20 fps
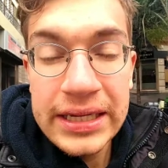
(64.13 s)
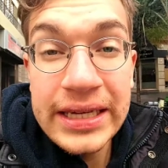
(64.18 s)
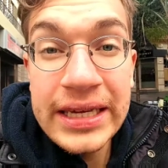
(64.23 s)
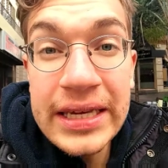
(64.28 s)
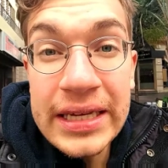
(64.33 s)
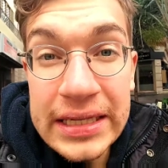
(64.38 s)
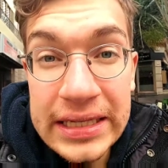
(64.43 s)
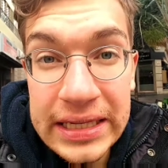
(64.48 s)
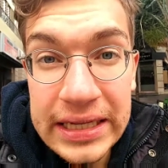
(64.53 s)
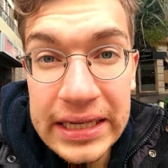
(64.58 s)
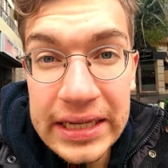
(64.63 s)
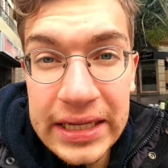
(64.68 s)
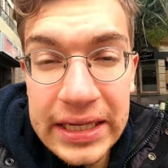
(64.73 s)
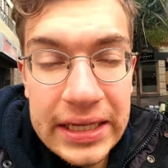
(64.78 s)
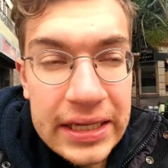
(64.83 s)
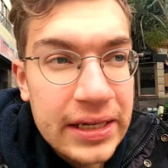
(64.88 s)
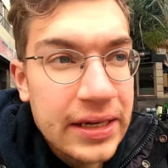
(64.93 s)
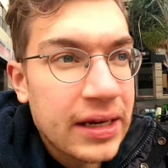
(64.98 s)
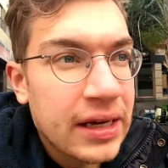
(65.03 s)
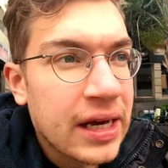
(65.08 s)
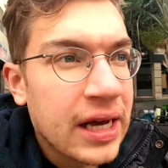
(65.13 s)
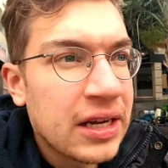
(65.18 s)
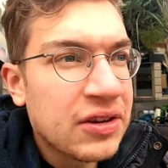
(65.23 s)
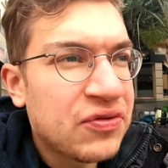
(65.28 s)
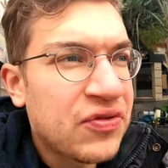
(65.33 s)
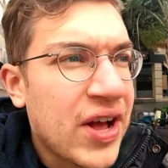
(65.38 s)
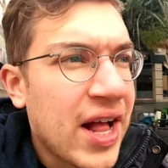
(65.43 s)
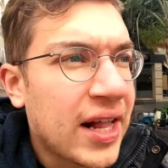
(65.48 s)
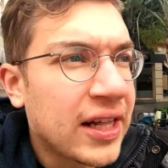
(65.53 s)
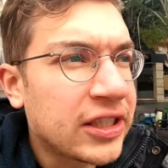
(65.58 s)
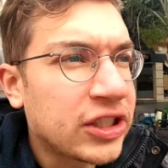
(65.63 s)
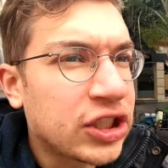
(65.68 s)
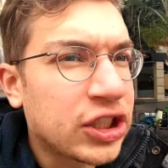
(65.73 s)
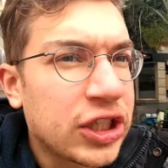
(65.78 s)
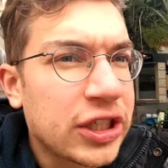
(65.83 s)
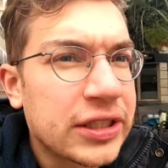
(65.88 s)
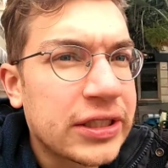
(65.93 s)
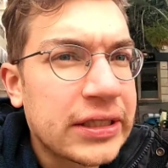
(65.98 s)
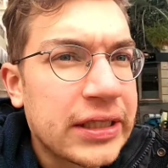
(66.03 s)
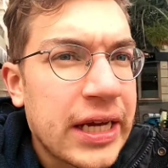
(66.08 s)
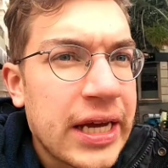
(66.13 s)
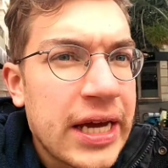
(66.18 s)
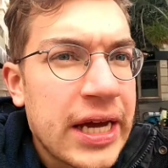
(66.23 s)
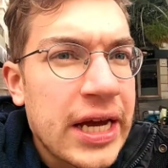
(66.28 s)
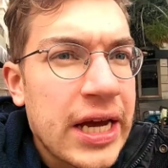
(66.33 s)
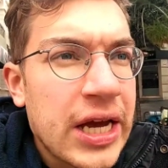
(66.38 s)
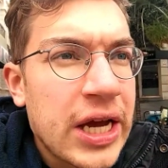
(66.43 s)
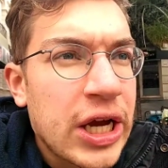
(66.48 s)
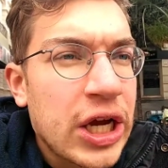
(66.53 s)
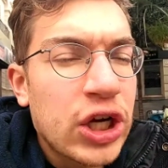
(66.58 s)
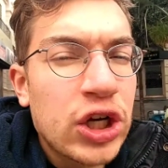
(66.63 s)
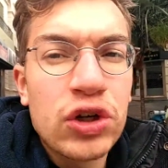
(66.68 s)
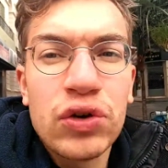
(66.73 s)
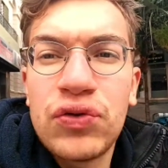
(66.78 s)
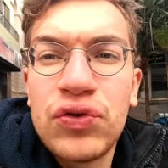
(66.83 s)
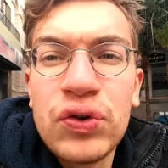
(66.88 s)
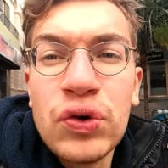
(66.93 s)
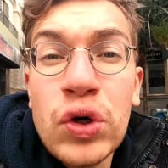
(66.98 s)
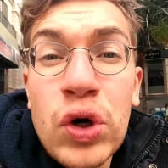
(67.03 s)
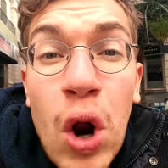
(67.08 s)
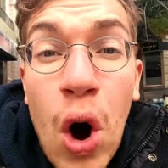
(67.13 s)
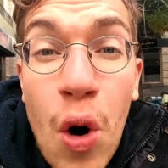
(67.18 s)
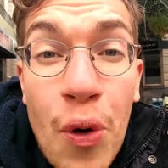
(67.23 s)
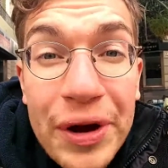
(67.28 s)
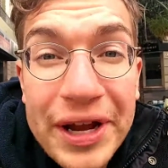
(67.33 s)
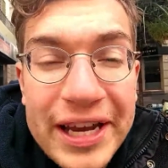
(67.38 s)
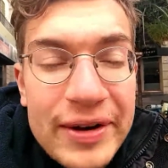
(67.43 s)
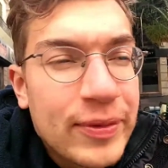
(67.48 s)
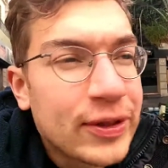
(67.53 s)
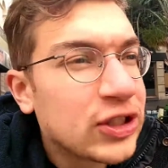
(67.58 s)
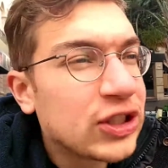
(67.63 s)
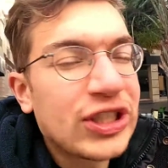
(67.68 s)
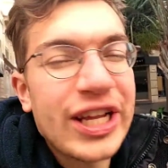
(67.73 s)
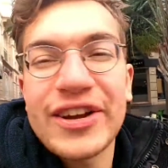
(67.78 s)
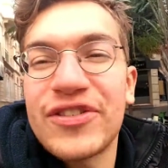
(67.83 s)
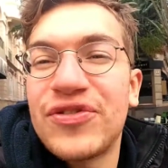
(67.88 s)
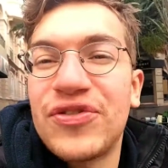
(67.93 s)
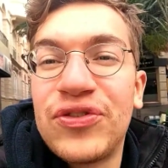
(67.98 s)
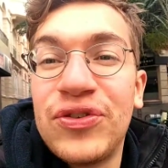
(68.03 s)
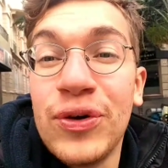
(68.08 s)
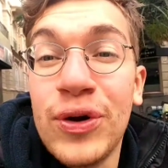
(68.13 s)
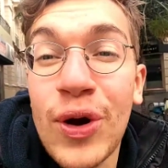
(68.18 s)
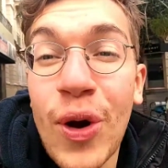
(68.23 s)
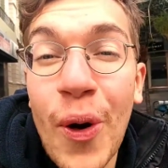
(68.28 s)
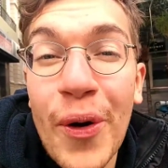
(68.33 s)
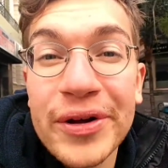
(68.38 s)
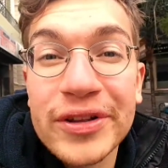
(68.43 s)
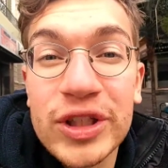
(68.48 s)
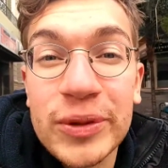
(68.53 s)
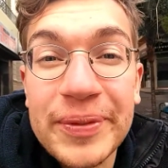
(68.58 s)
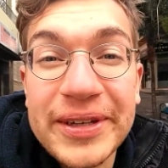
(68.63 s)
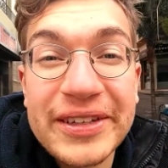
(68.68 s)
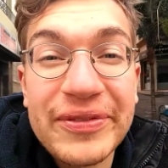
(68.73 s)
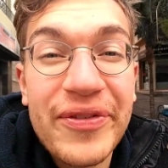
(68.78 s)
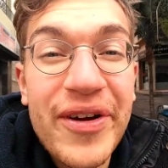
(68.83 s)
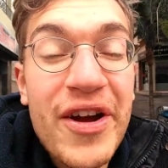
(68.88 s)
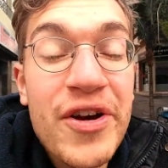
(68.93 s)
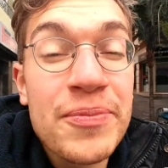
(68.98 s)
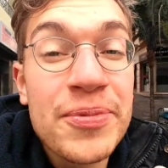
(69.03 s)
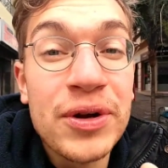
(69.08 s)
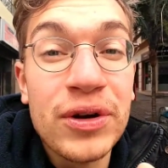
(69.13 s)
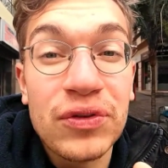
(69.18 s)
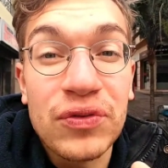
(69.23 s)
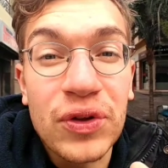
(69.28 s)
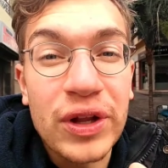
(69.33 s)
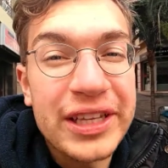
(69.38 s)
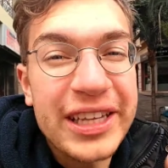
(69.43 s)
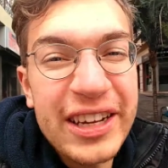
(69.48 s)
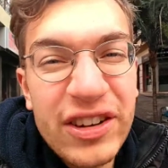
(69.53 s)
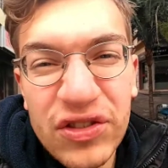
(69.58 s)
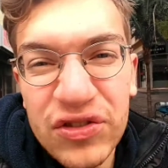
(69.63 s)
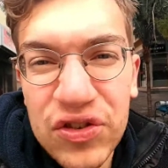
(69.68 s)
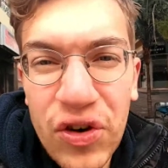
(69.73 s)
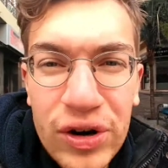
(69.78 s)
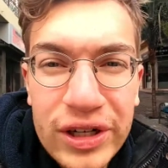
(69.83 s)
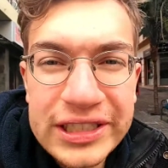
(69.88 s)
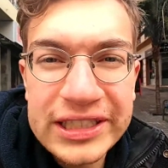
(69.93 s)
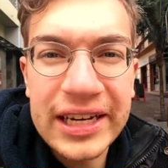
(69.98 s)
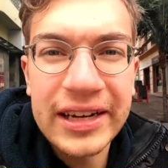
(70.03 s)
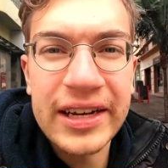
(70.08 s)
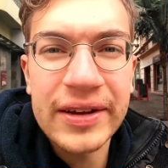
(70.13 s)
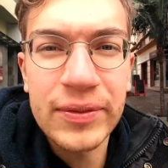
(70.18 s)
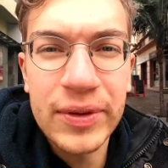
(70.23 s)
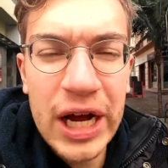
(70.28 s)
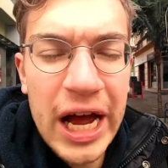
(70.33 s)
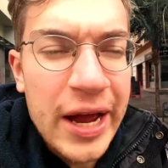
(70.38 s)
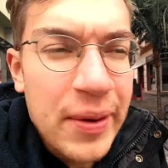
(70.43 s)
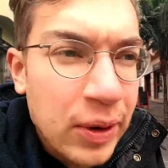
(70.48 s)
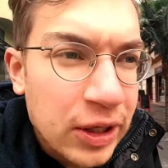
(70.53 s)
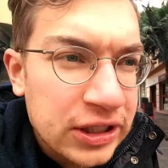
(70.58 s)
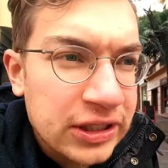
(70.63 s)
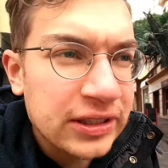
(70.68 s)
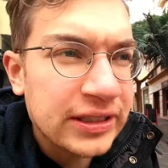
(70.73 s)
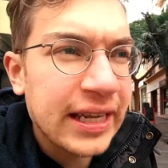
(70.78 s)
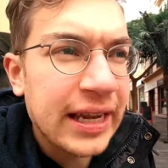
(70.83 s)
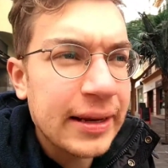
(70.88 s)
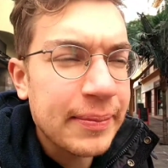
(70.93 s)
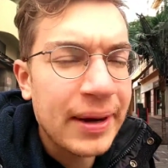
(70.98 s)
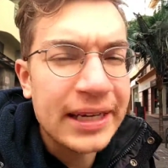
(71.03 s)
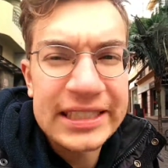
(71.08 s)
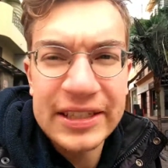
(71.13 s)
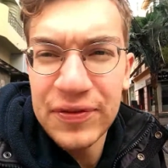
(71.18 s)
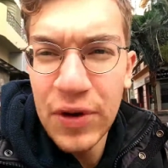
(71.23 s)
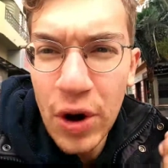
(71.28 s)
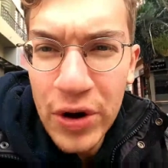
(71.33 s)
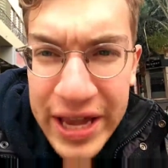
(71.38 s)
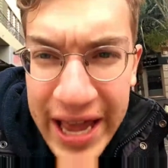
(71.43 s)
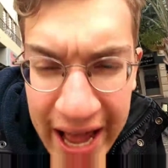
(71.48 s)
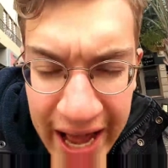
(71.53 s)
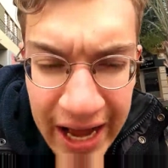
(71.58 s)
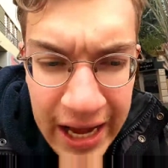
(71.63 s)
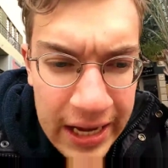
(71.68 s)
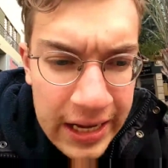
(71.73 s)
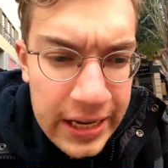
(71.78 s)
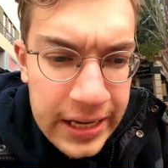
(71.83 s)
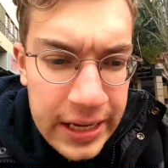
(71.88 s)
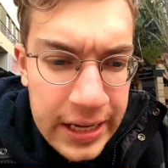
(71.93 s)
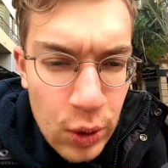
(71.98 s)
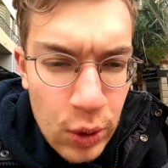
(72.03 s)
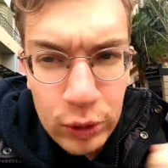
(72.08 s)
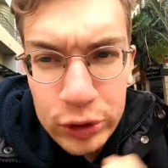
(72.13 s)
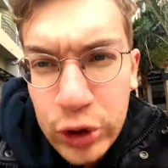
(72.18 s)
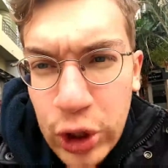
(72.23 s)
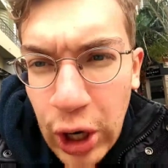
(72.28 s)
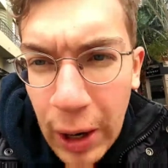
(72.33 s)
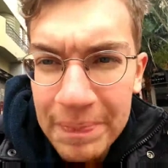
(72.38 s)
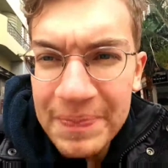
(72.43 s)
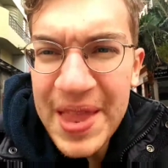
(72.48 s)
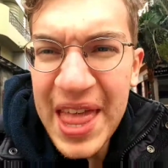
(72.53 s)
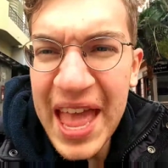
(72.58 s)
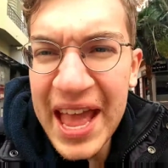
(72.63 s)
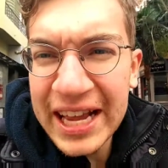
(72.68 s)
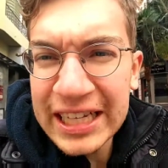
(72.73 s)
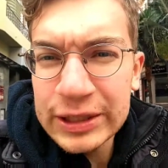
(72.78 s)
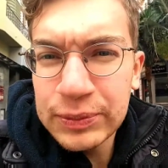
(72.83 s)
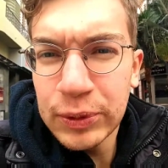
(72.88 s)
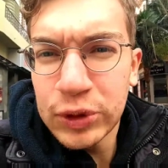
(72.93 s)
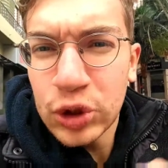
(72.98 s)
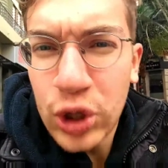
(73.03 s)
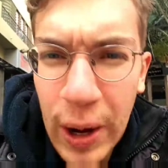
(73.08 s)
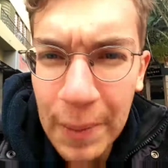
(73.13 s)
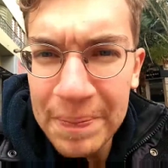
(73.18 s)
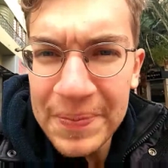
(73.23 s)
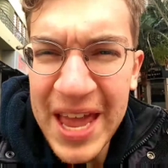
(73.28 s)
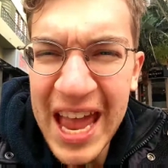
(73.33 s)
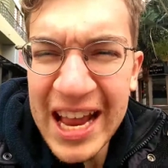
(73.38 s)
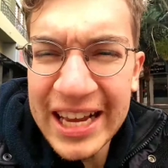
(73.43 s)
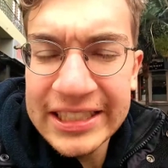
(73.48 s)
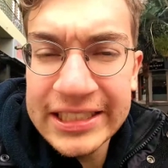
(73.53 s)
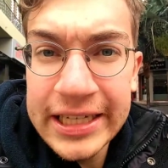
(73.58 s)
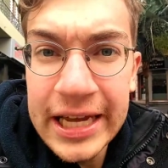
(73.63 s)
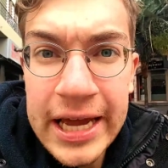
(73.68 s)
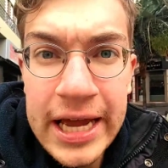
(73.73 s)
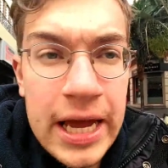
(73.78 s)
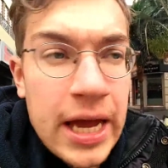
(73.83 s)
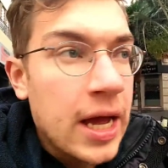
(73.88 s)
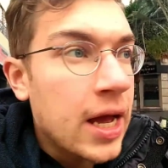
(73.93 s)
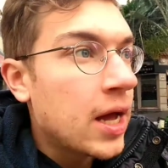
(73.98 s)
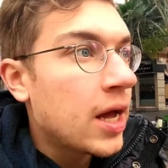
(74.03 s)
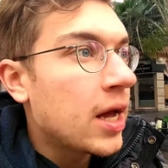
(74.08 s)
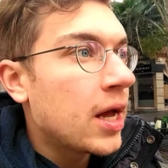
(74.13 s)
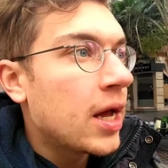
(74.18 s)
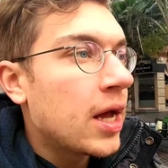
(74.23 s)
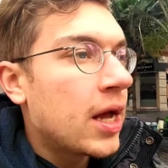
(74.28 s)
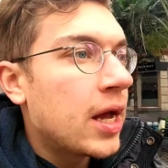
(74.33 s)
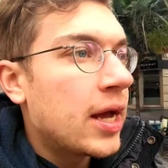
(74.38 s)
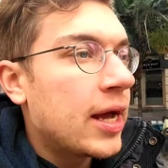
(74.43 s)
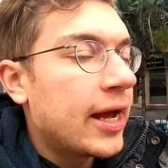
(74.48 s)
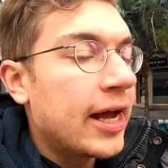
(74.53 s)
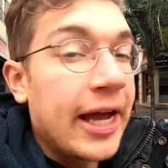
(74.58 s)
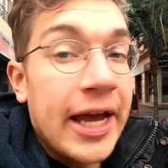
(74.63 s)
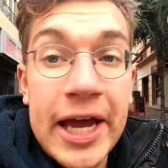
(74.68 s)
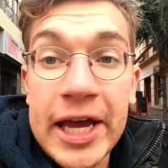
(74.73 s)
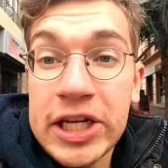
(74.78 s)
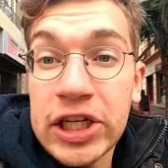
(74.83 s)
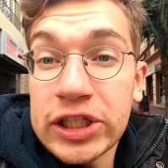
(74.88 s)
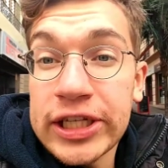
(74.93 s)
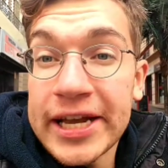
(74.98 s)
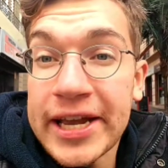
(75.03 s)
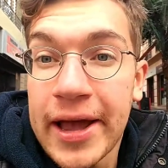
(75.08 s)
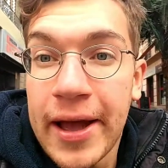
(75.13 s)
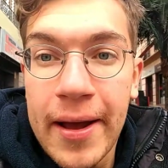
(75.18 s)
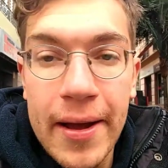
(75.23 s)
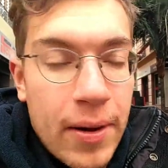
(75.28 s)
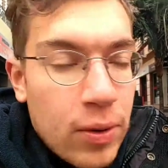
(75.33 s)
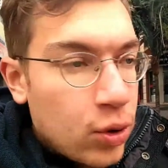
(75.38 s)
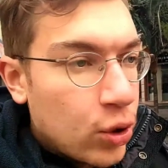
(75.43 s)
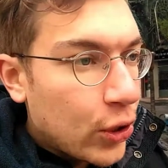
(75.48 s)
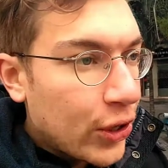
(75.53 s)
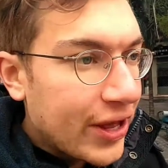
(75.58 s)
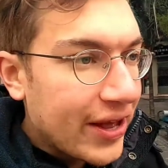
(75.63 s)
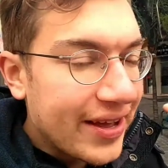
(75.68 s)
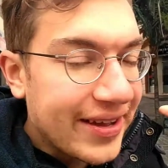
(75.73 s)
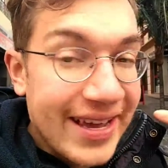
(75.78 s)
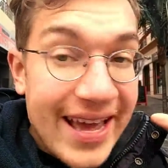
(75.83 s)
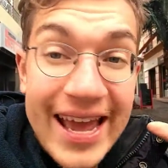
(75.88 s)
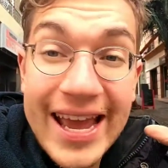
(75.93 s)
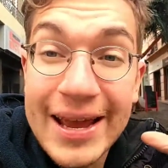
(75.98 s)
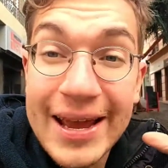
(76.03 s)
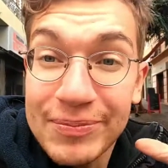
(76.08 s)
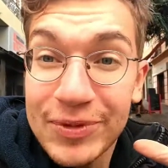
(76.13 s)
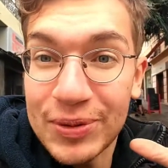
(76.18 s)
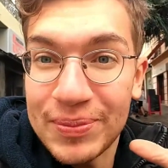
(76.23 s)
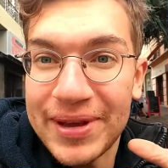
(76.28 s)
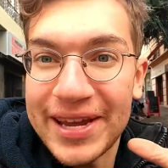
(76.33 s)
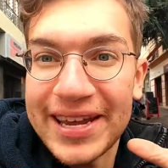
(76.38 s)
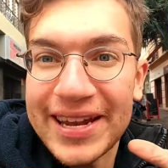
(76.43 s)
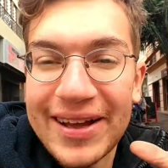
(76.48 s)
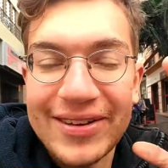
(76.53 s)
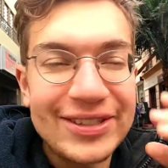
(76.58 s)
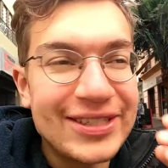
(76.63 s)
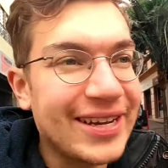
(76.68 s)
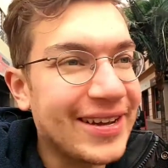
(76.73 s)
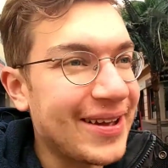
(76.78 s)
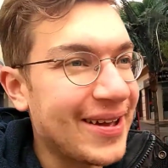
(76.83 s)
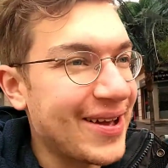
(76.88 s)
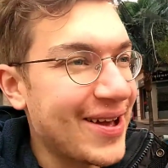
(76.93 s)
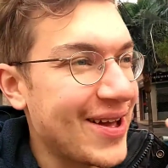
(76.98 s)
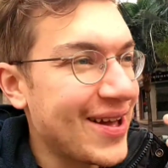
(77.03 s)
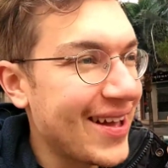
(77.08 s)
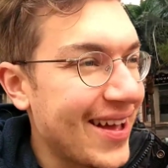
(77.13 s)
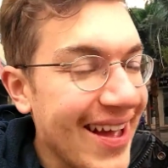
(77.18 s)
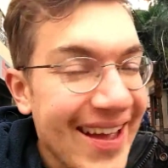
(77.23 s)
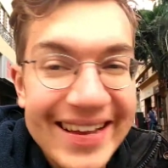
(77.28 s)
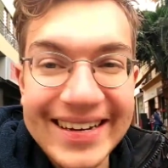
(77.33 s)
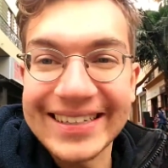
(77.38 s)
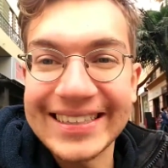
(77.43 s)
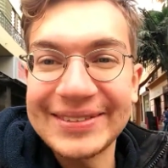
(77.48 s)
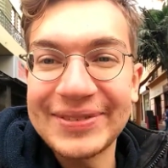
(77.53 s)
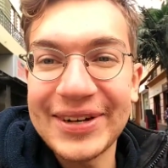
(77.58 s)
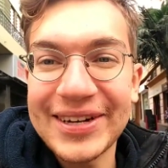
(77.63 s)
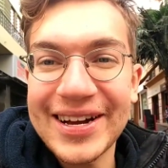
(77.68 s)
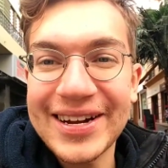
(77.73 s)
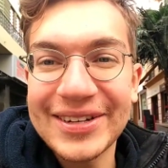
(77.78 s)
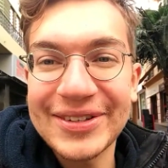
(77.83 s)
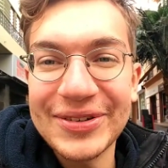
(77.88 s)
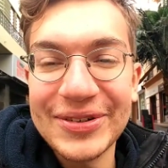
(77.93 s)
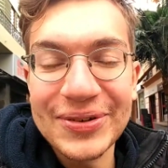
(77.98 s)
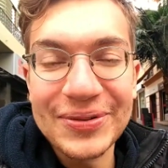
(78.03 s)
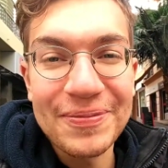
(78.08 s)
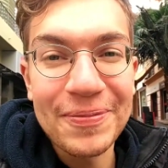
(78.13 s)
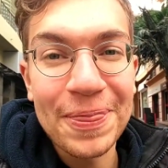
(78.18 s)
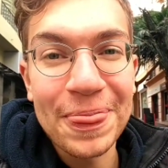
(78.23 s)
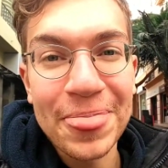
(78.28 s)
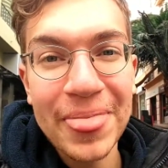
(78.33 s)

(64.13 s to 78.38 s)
easy. It felt just flowing. It was just like flowing to me, very beautiful. I didn't force it. I, did, I wasn't telling myself, oh yeah, what to come next, what to come next. It just like came to me, and I was like, hey, this is what I gotta do.